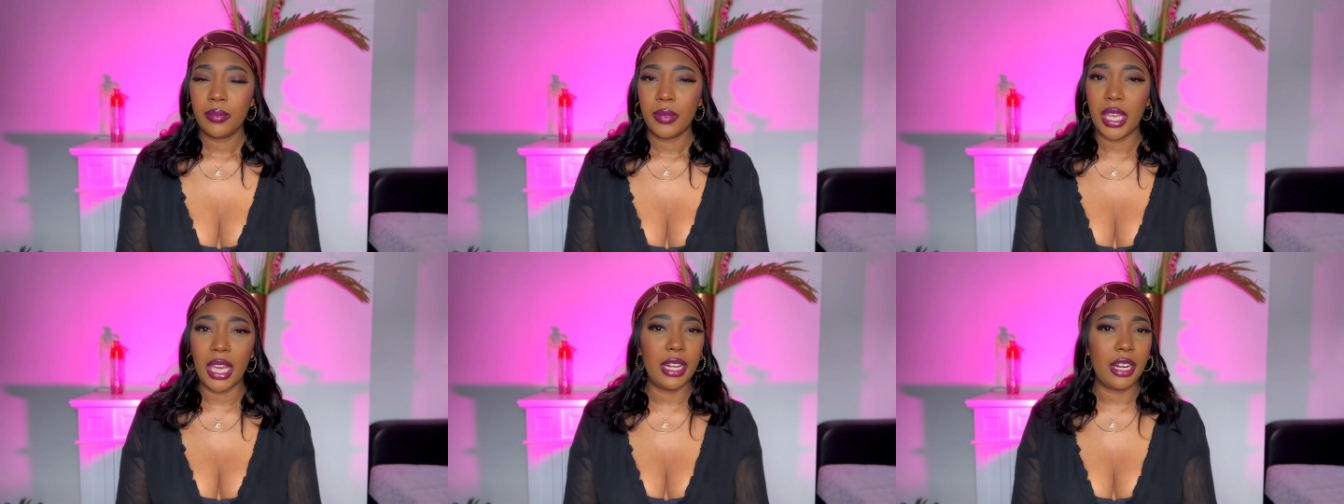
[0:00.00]

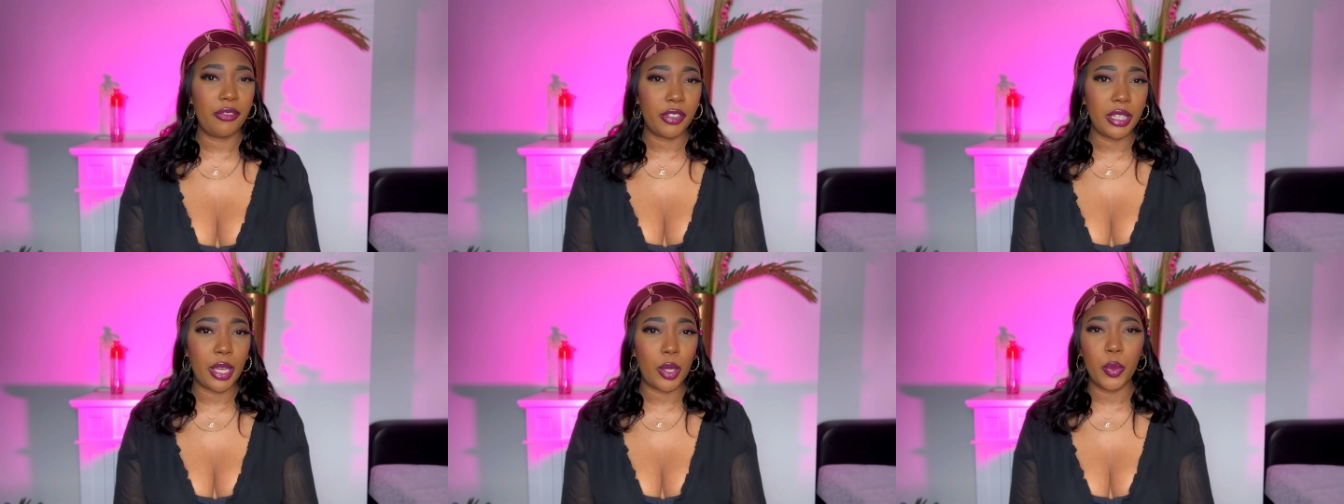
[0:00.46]
And I feel
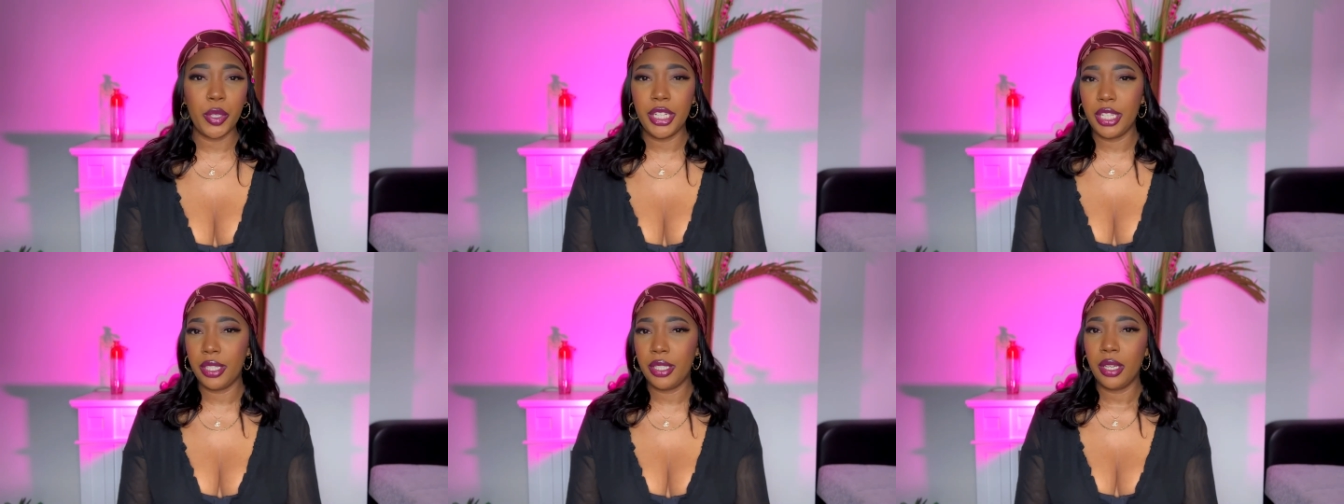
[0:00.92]
like we
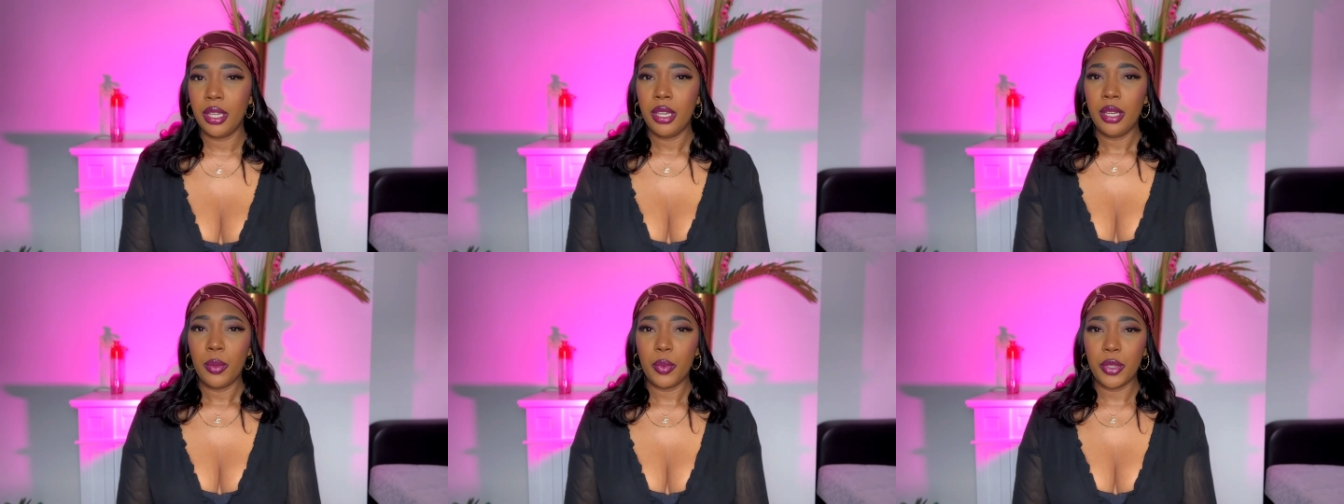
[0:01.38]
need
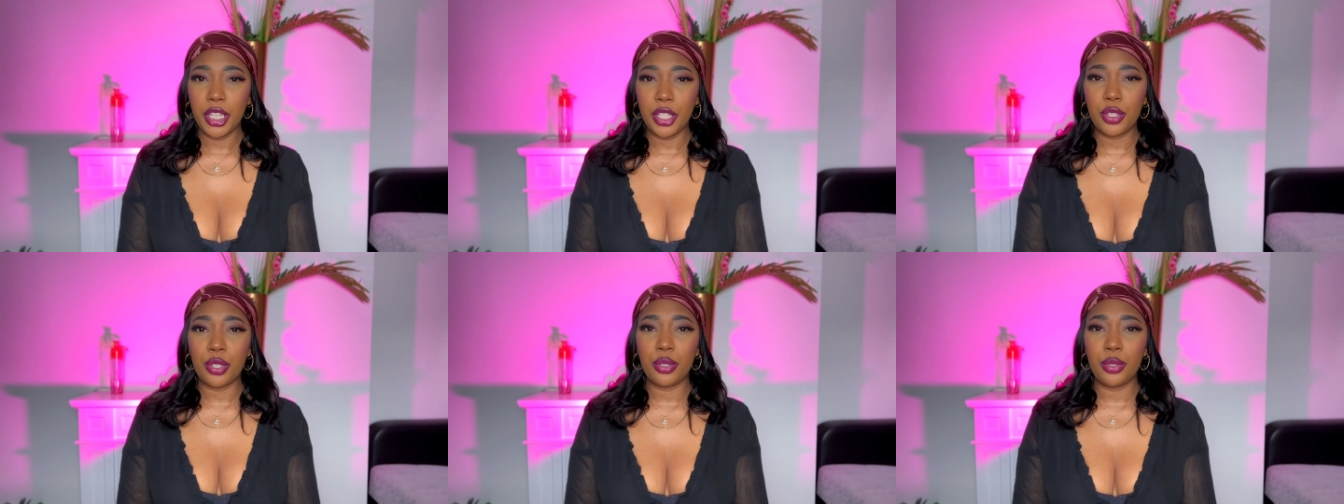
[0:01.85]
we
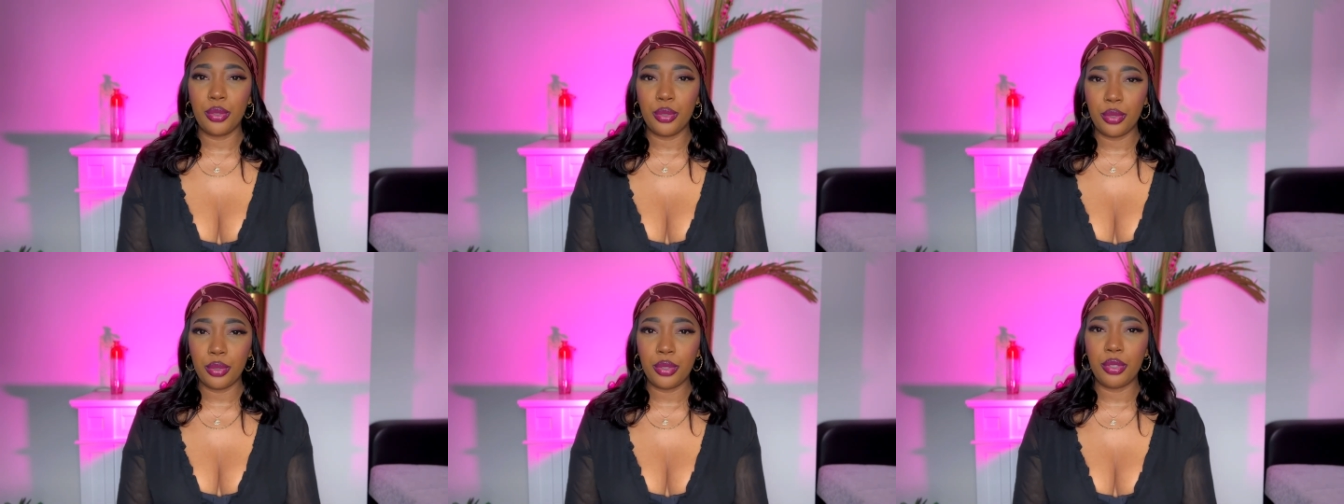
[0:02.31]
need
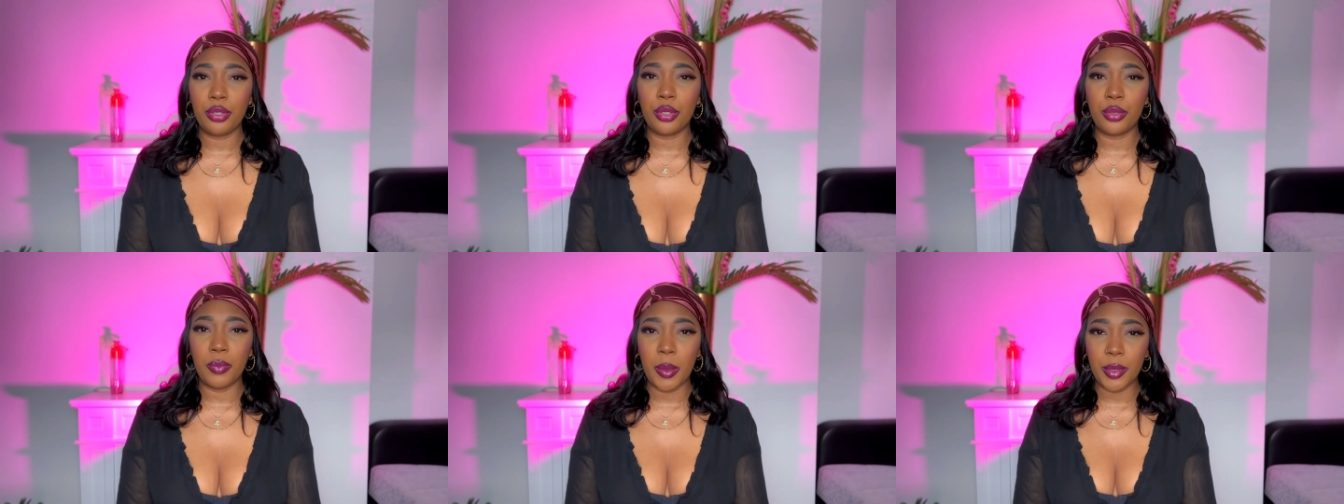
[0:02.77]
to, you know,
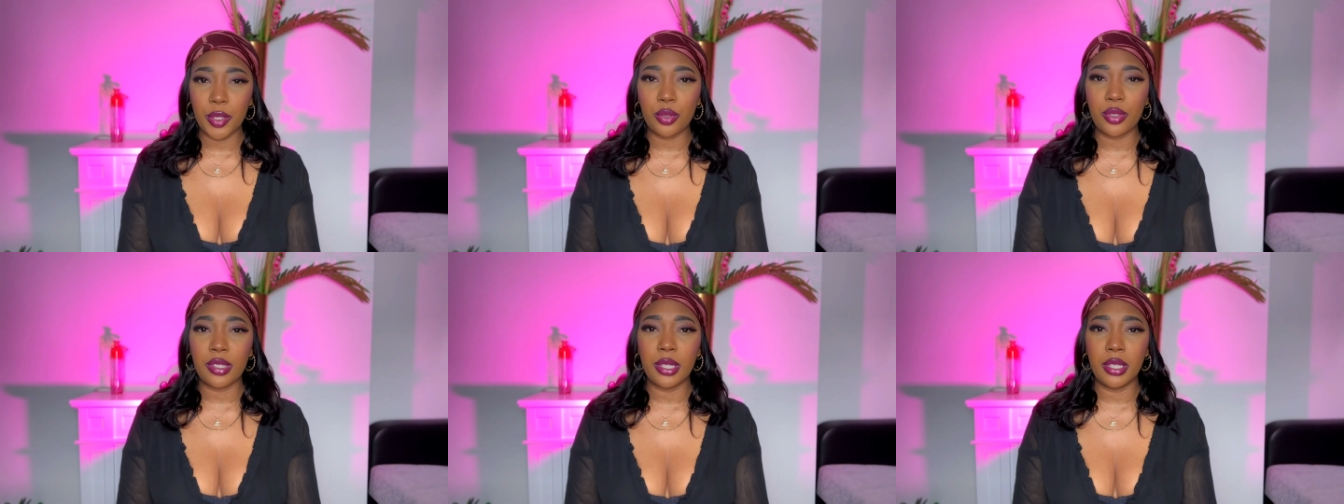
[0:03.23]
maybe to
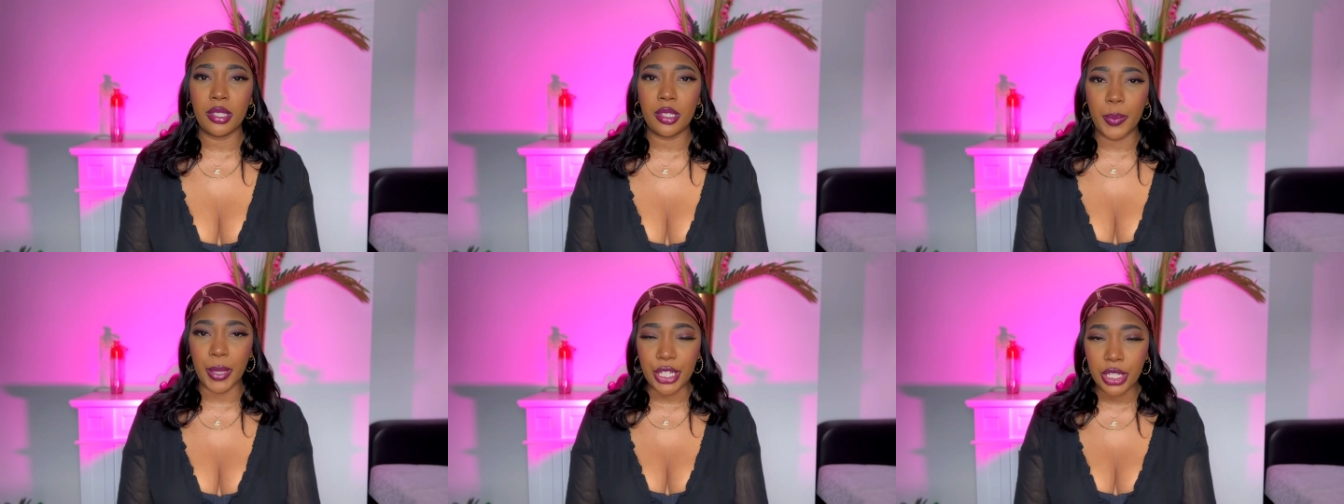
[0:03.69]
see
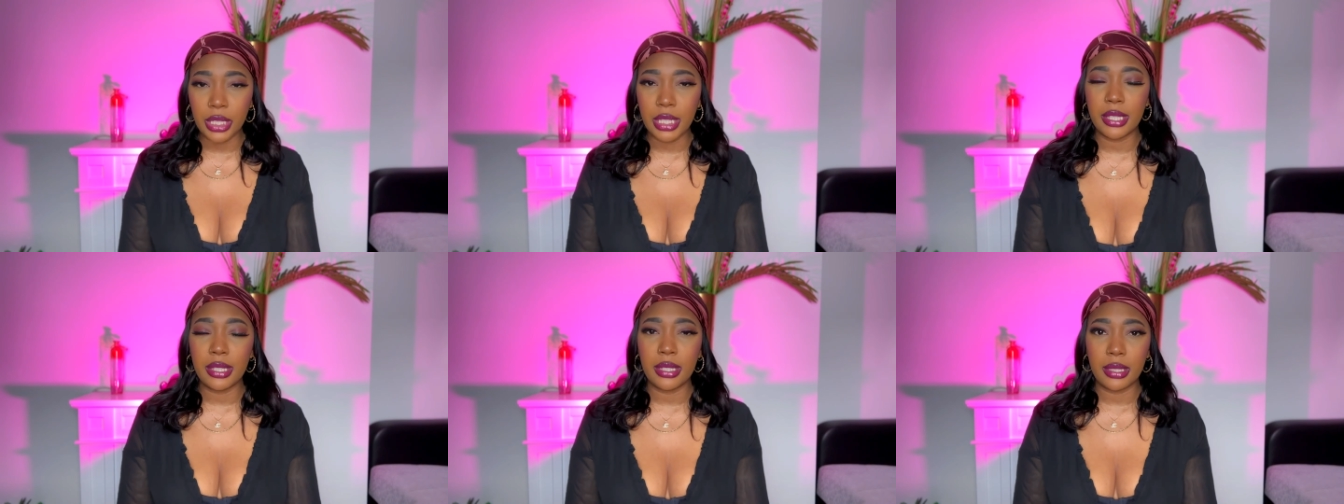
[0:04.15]

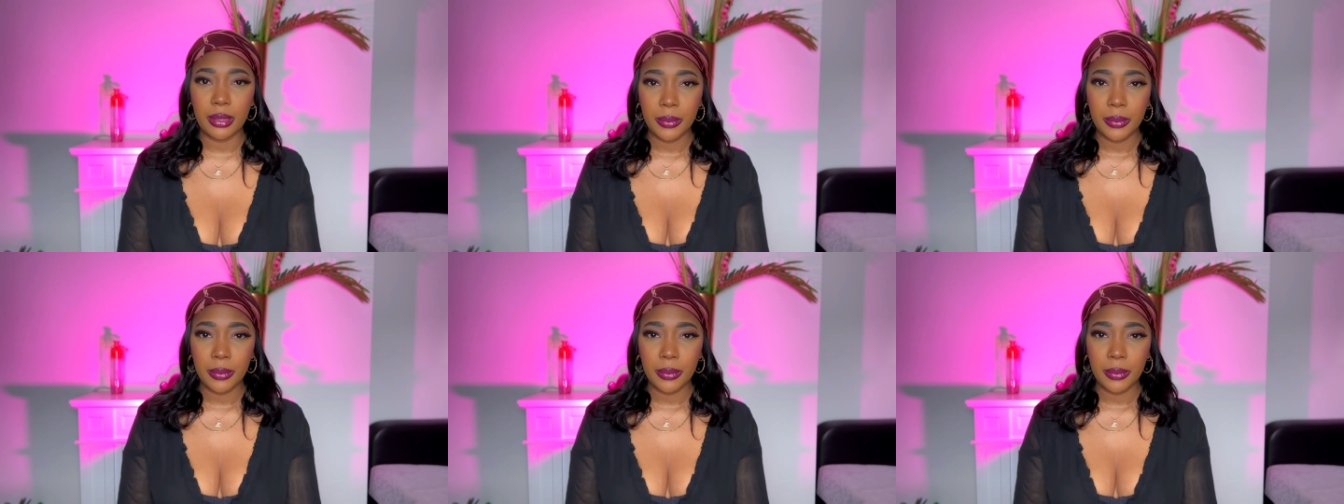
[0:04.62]
specialists.